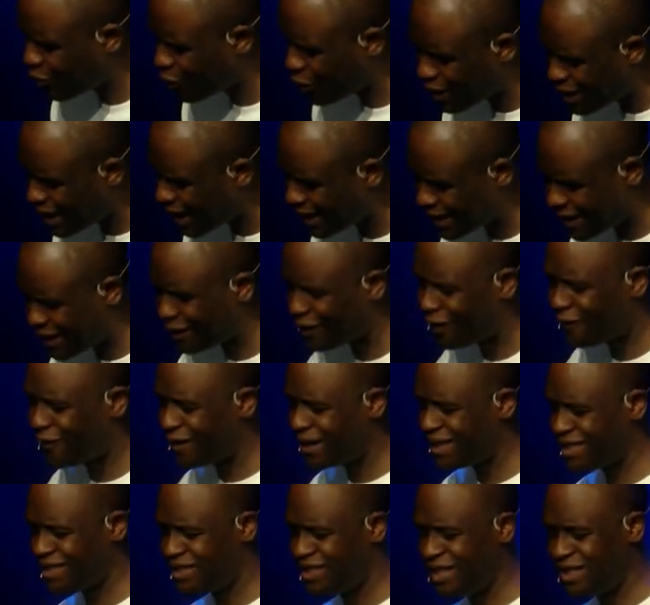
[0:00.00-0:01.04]
we're not careful,
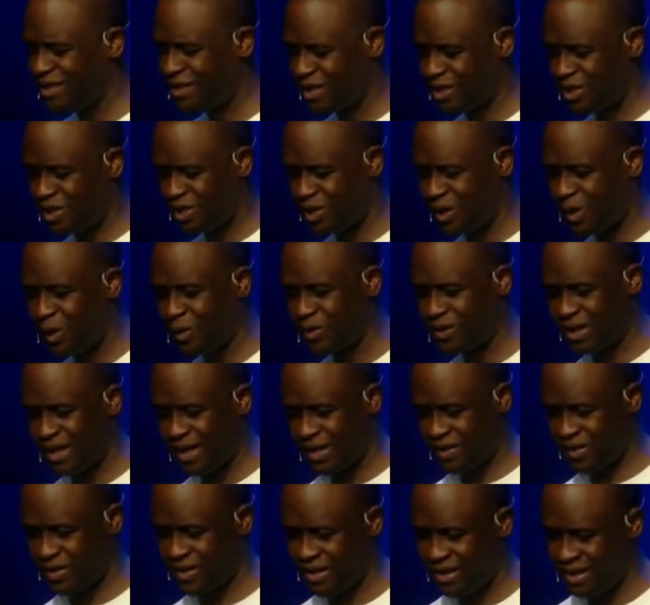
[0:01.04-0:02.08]
as Jesus shows
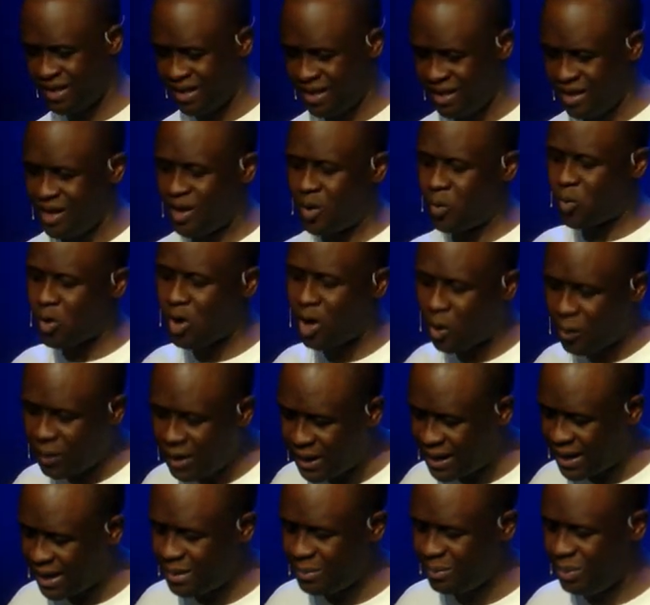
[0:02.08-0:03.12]
us, worry
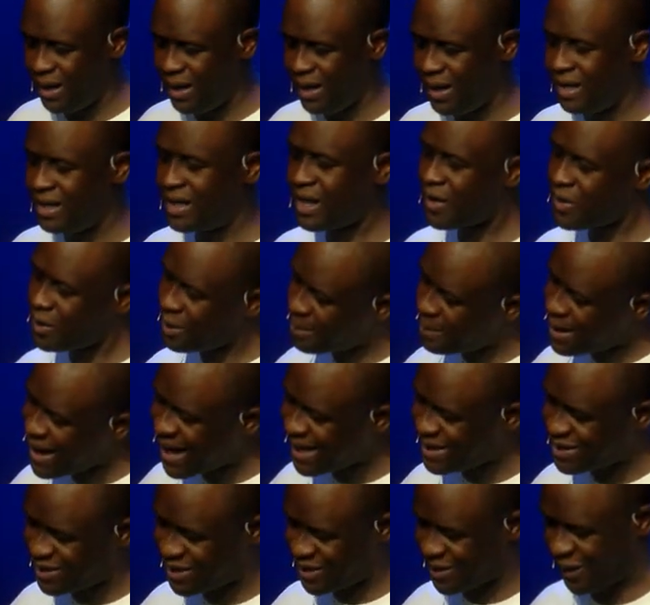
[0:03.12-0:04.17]
can be another
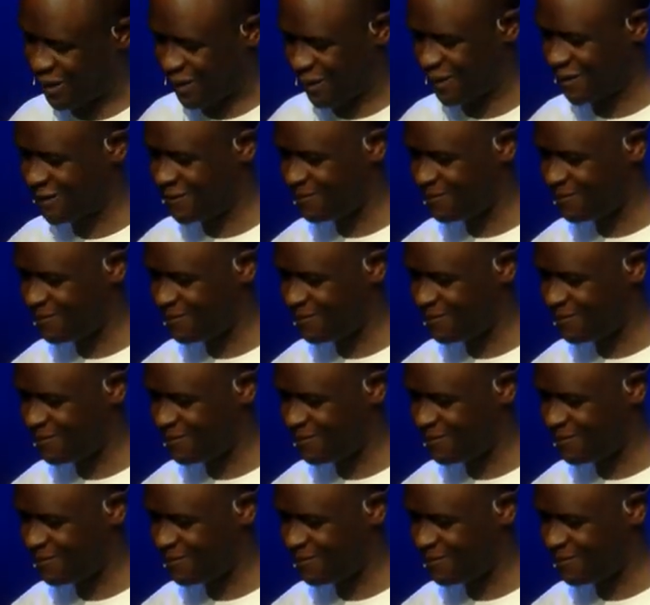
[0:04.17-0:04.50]
master.